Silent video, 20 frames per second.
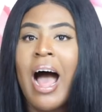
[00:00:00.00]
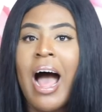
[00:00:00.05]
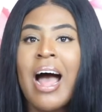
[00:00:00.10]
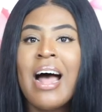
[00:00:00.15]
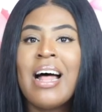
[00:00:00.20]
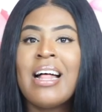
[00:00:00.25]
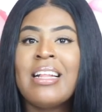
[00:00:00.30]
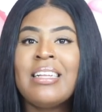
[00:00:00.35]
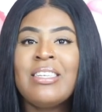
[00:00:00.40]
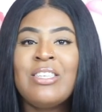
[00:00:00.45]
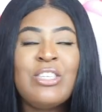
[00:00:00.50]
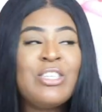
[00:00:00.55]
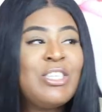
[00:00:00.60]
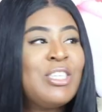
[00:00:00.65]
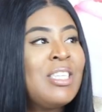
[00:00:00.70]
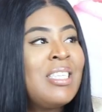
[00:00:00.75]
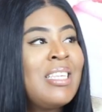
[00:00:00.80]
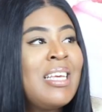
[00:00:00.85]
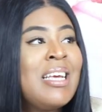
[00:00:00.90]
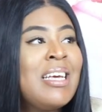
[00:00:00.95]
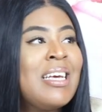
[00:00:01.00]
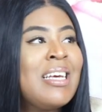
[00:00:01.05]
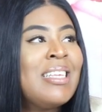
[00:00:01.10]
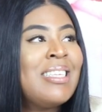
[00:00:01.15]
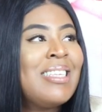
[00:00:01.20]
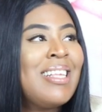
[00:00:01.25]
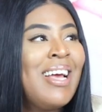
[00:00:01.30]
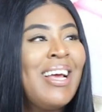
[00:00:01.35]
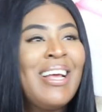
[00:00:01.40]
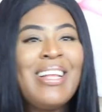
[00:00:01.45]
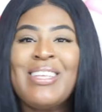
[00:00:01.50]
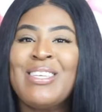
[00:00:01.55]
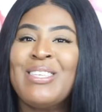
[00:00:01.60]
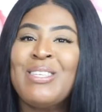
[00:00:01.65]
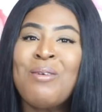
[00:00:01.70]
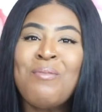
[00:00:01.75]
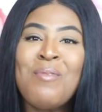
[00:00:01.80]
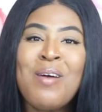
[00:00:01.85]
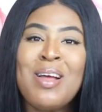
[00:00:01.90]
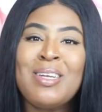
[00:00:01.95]
And the thing is, like, there's
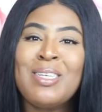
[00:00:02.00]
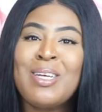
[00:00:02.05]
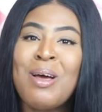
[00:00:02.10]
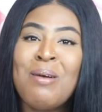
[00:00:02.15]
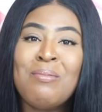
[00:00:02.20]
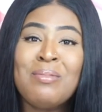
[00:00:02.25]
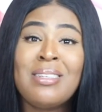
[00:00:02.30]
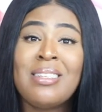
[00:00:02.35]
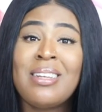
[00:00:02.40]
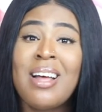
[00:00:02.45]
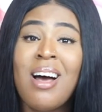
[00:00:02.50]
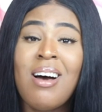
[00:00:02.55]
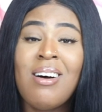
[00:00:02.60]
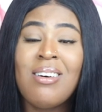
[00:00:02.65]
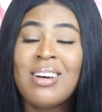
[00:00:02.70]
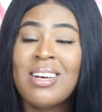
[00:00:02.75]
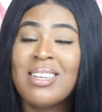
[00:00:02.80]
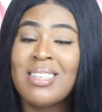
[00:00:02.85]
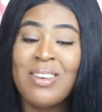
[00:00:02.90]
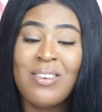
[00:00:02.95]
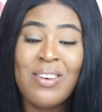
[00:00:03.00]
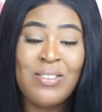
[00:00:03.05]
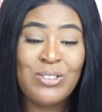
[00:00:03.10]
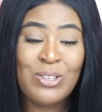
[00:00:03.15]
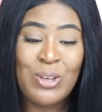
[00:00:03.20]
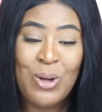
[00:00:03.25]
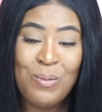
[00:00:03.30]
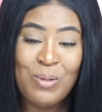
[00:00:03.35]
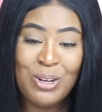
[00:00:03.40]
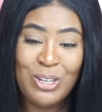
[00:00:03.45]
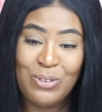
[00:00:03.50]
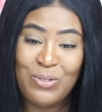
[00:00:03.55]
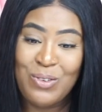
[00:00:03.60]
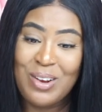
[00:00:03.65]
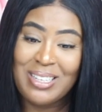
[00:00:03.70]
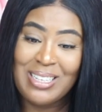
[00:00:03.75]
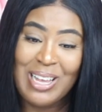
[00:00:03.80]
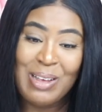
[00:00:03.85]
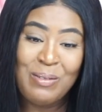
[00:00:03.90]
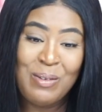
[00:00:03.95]
no better time than now because I have so much
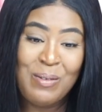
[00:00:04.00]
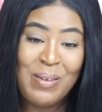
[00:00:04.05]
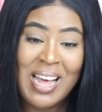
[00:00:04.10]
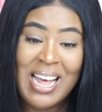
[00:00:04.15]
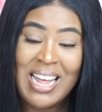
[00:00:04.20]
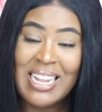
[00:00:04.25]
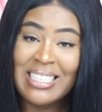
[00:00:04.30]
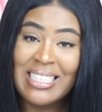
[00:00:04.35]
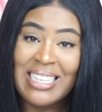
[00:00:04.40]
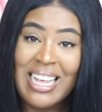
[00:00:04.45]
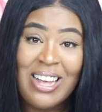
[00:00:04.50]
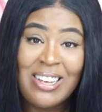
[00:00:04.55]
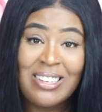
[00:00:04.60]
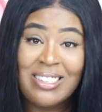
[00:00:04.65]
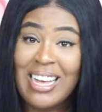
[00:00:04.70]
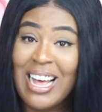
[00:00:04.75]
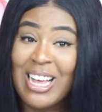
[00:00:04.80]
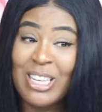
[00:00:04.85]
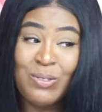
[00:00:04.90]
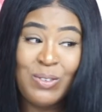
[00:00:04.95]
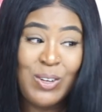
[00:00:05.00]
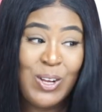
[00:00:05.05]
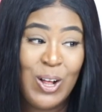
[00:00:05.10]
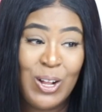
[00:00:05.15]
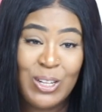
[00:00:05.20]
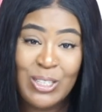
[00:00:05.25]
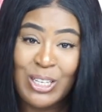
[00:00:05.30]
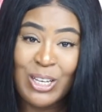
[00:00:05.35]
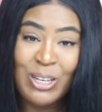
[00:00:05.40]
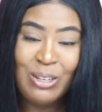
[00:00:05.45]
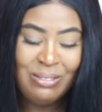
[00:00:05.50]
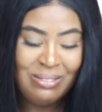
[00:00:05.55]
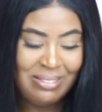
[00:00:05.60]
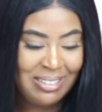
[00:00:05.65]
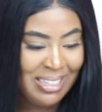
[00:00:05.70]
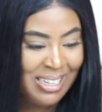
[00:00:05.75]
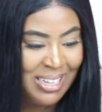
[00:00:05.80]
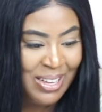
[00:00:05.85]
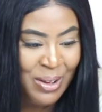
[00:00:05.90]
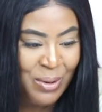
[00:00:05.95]
free time on my hands now, as we all
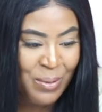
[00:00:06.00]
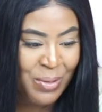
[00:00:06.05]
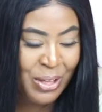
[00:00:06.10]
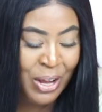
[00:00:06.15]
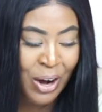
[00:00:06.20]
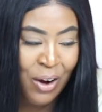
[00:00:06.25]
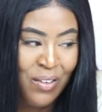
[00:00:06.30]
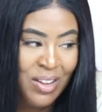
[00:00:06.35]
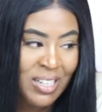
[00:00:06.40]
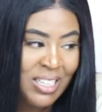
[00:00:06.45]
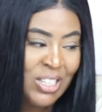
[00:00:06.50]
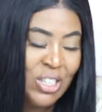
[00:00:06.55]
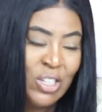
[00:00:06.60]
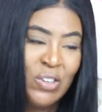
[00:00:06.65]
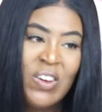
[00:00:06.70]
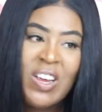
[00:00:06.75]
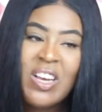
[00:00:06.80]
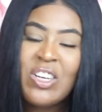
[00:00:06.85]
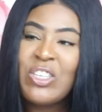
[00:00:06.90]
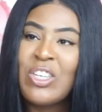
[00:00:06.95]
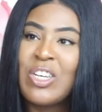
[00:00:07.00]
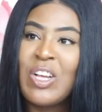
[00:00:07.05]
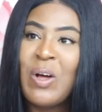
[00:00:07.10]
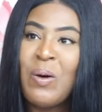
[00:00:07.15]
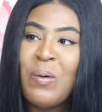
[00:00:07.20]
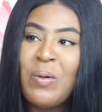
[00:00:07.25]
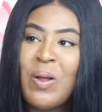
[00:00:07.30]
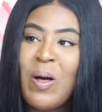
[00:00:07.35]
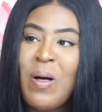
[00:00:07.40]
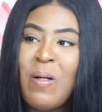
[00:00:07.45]
do. The current situation going